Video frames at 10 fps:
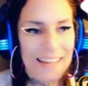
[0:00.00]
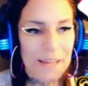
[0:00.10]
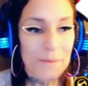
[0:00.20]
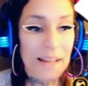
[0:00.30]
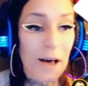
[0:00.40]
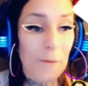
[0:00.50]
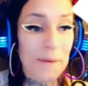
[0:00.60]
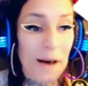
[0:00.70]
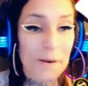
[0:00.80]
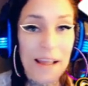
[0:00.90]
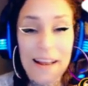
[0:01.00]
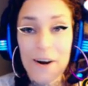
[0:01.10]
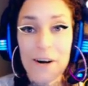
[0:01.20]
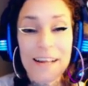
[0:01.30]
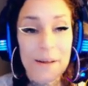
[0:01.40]
He would help out,
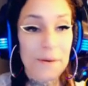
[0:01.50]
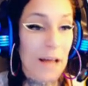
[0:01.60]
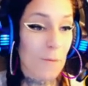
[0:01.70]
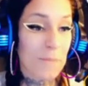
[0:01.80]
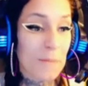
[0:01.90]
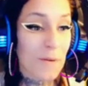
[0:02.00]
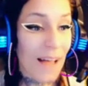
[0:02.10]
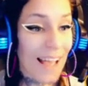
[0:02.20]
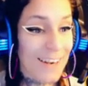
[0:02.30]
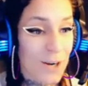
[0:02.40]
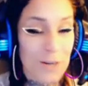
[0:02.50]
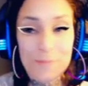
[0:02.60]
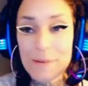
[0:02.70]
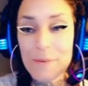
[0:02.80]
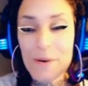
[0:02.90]
and he would help people and
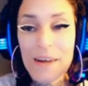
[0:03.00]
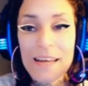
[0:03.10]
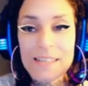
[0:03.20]
hurt people.